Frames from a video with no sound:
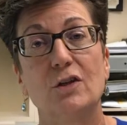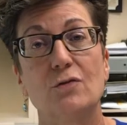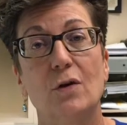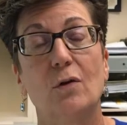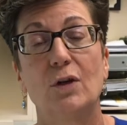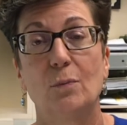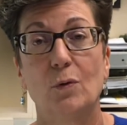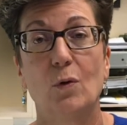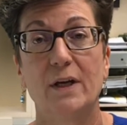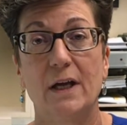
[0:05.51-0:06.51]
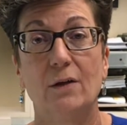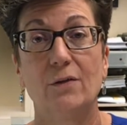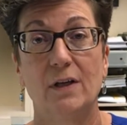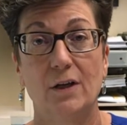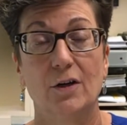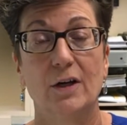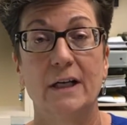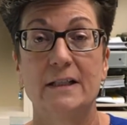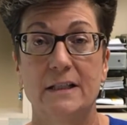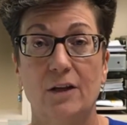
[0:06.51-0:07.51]
control and employee health here
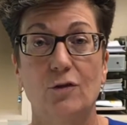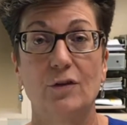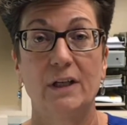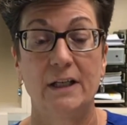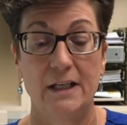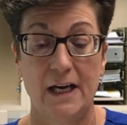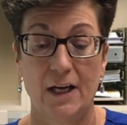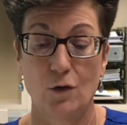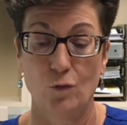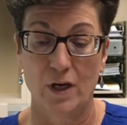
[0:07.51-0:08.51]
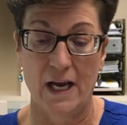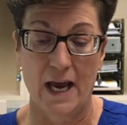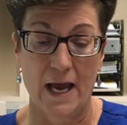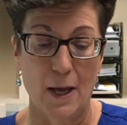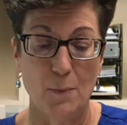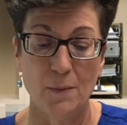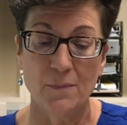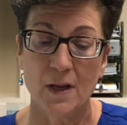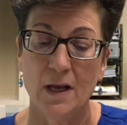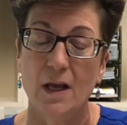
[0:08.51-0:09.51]
at Southern Indiana Rehab.
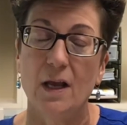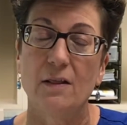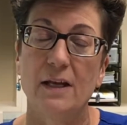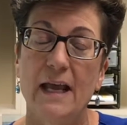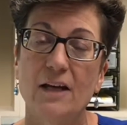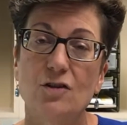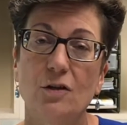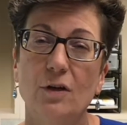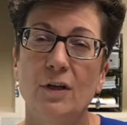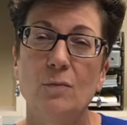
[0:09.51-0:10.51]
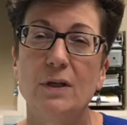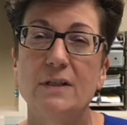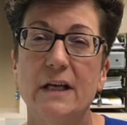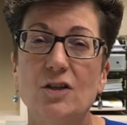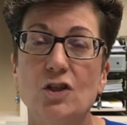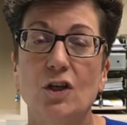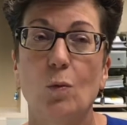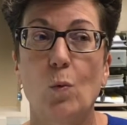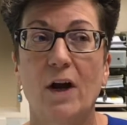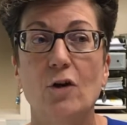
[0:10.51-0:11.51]
The National Immunization
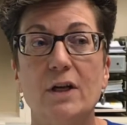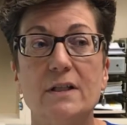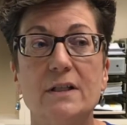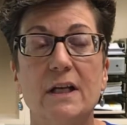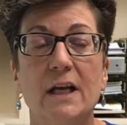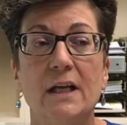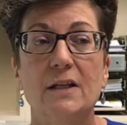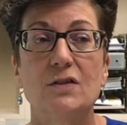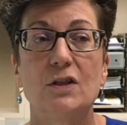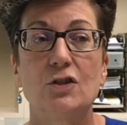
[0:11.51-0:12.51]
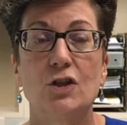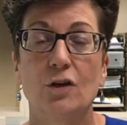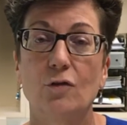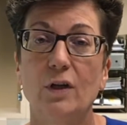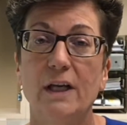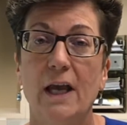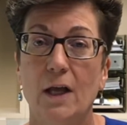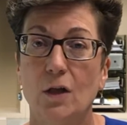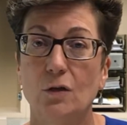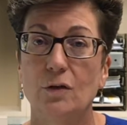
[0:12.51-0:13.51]
Awareness is generally
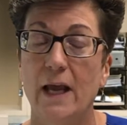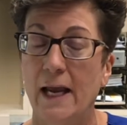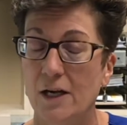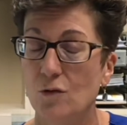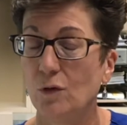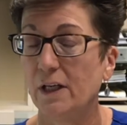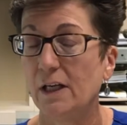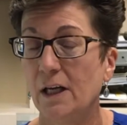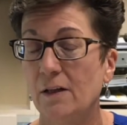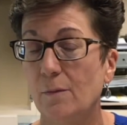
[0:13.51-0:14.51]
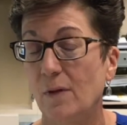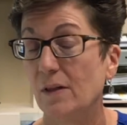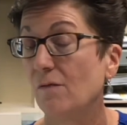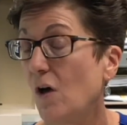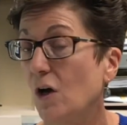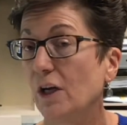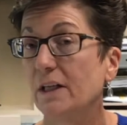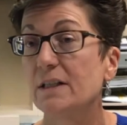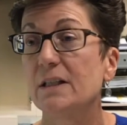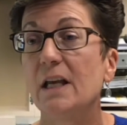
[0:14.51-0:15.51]
held annually in the month of
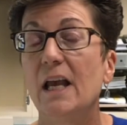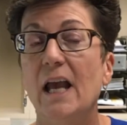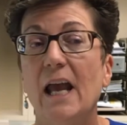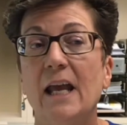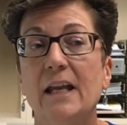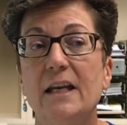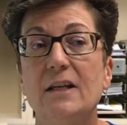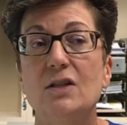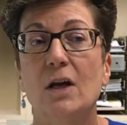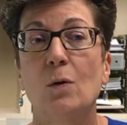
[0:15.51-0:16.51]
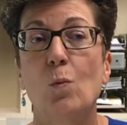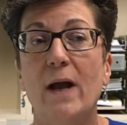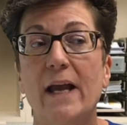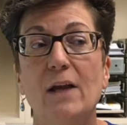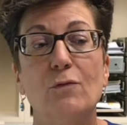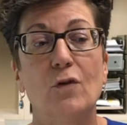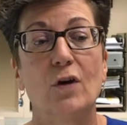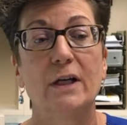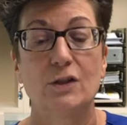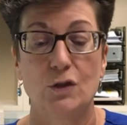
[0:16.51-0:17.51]
August, and it is a way for
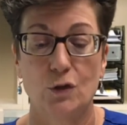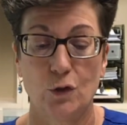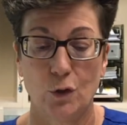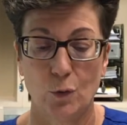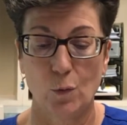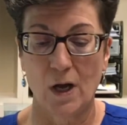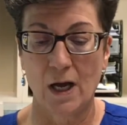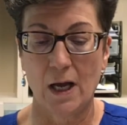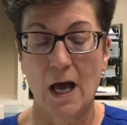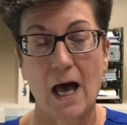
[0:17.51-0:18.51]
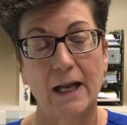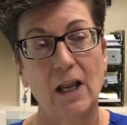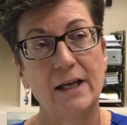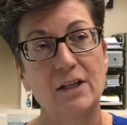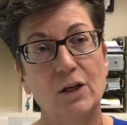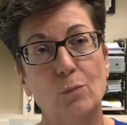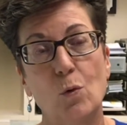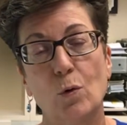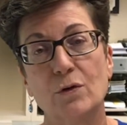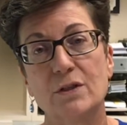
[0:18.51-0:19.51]
us to highlight the
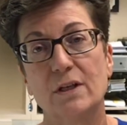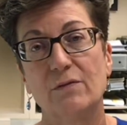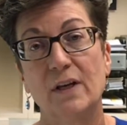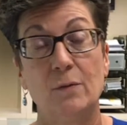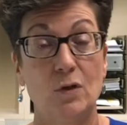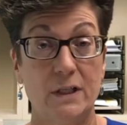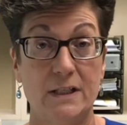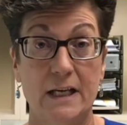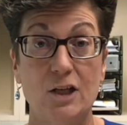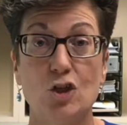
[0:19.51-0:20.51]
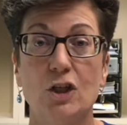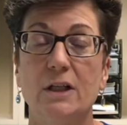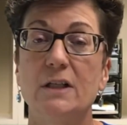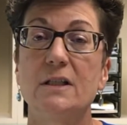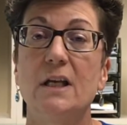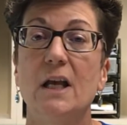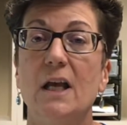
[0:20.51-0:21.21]
importance of immunizations